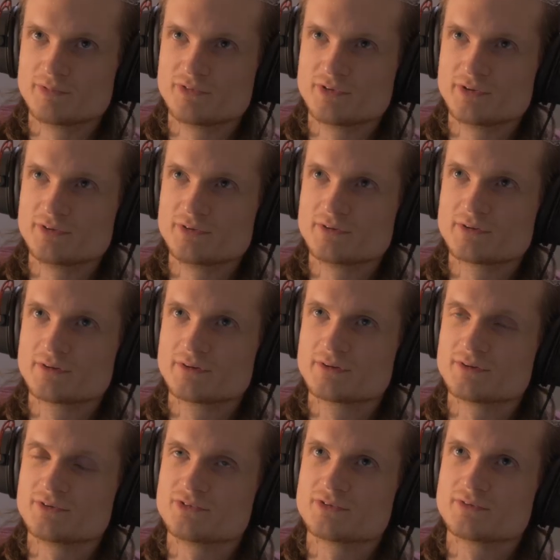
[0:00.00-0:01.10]
until
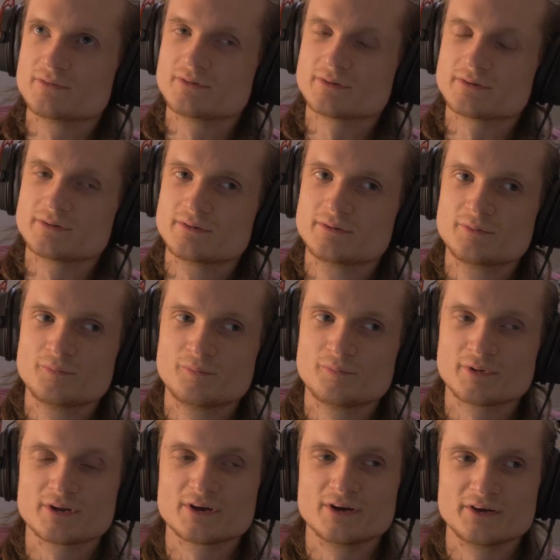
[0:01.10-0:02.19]
because
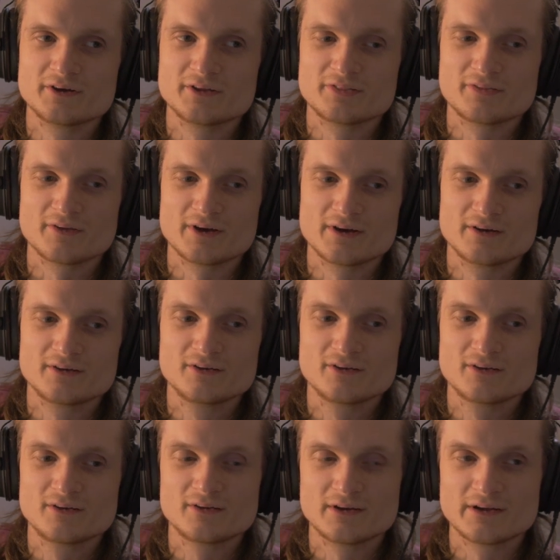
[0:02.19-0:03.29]
when I heard that,
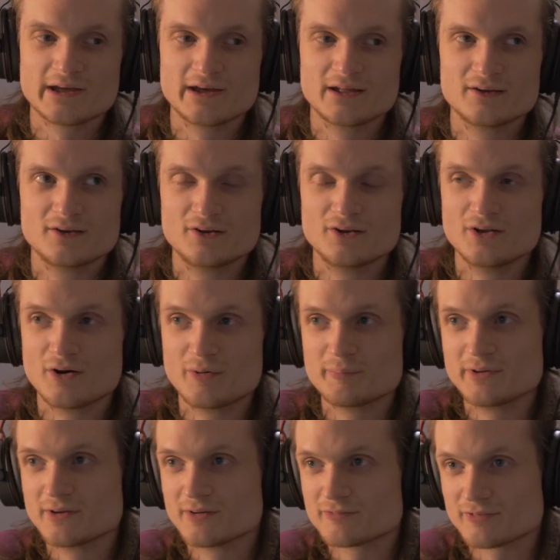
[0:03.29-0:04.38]
again, not
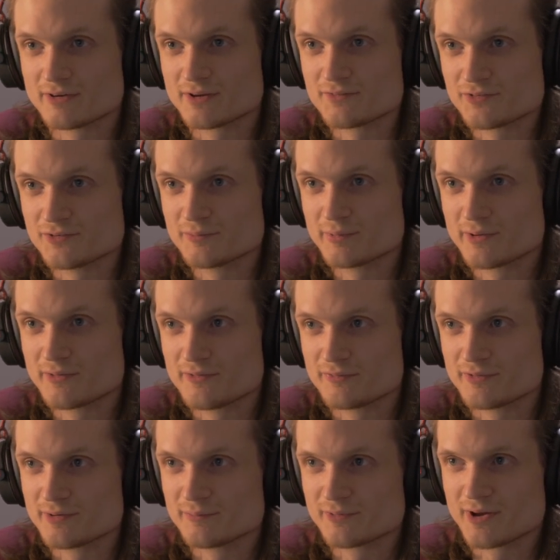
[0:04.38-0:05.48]
being a fan of superhero
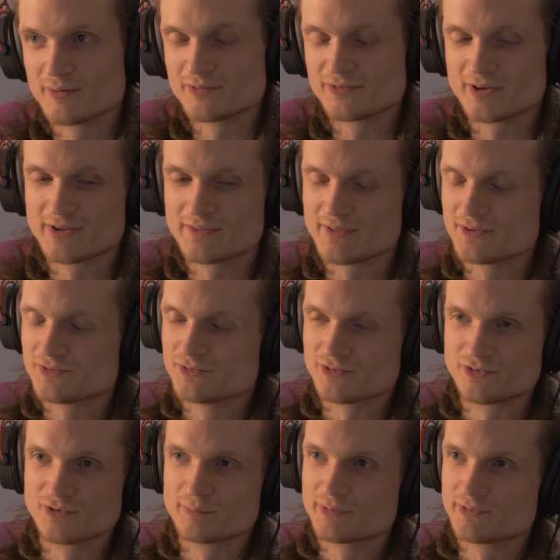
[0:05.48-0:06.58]
films, I was like, that's
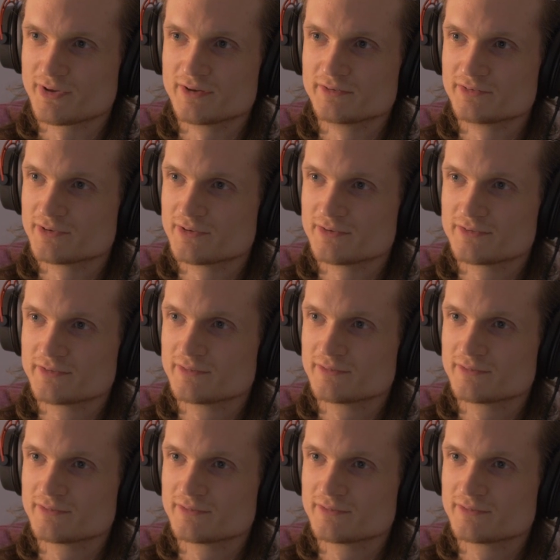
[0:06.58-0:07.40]
just so pretentious.